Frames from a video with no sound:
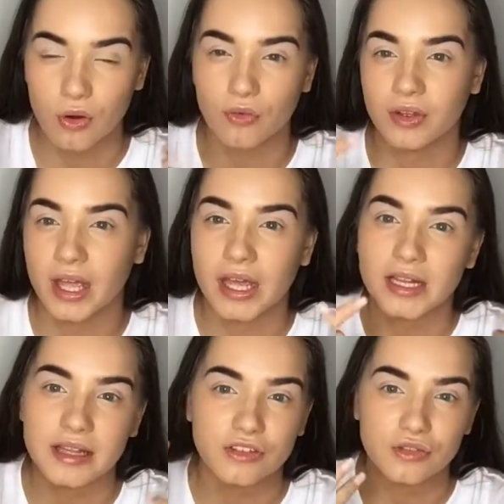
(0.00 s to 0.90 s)
off again
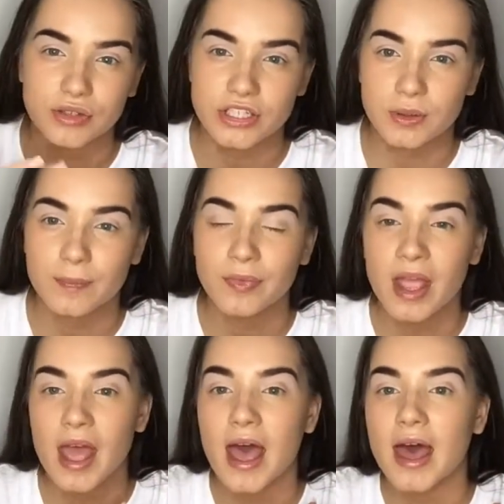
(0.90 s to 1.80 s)
and then just redo it.
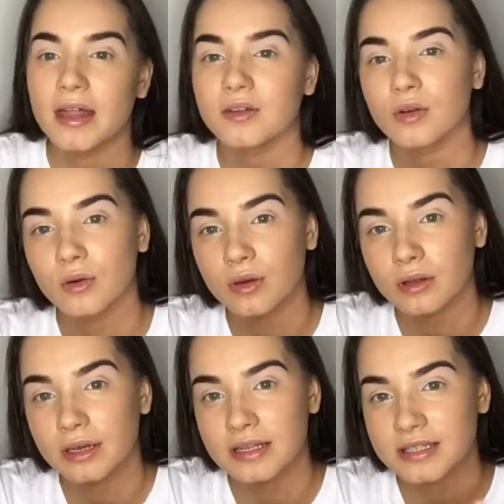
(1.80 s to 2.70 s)
And
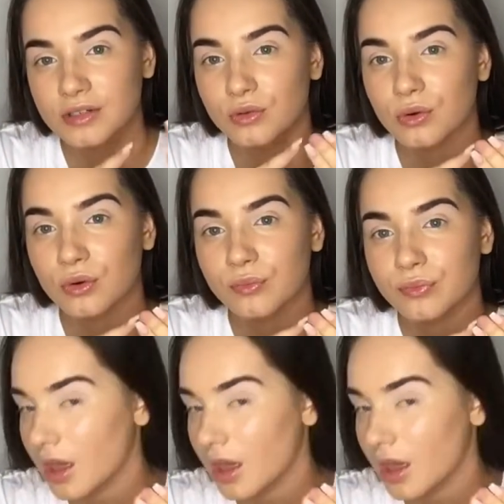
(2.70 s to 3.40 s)
let's ignore